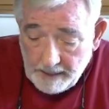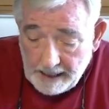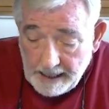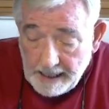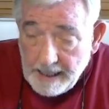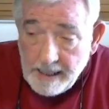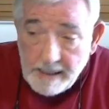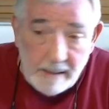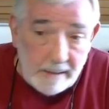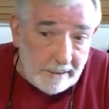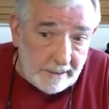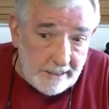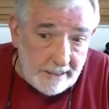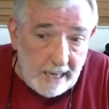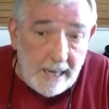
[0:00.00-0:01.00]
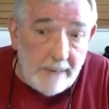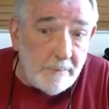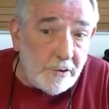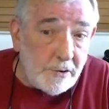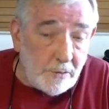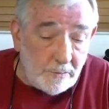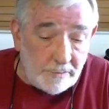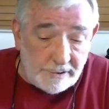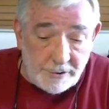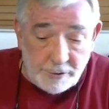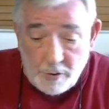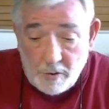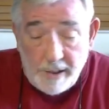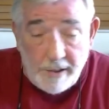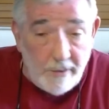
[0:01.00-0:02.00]
And the time to
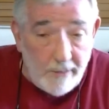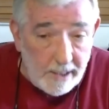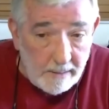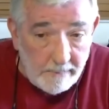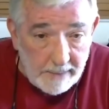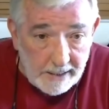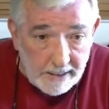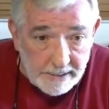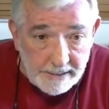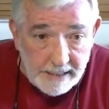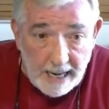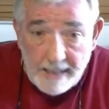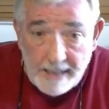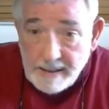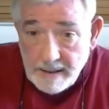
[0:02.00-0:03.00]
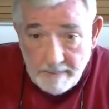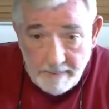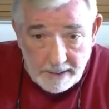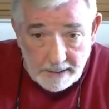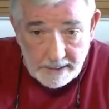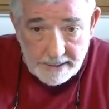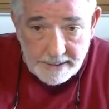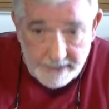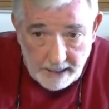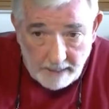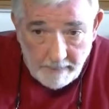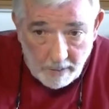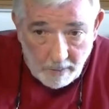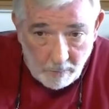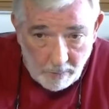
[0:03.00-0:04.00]
destroy your enemy is not in the middle of
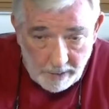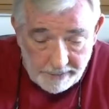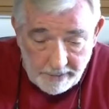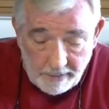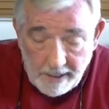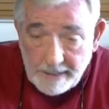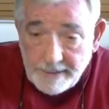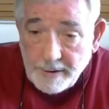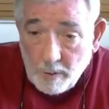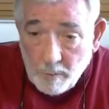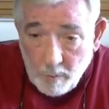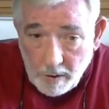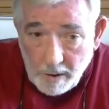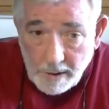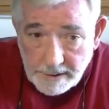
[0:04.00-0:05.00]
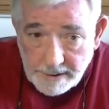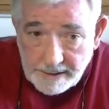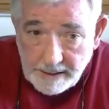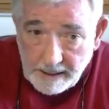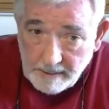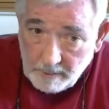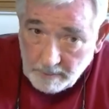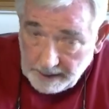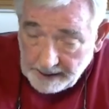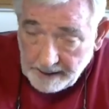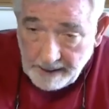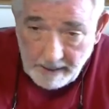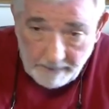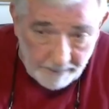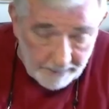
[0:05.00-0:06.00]
summer when they're at their worst and
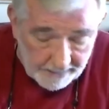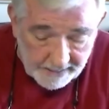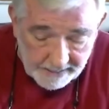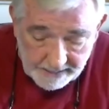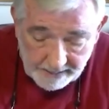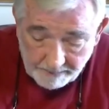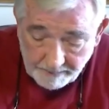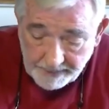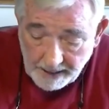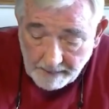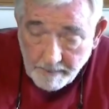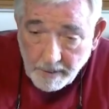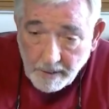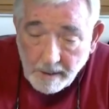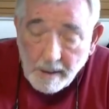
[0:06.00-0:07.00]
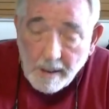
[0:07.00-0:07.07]
leading up into September.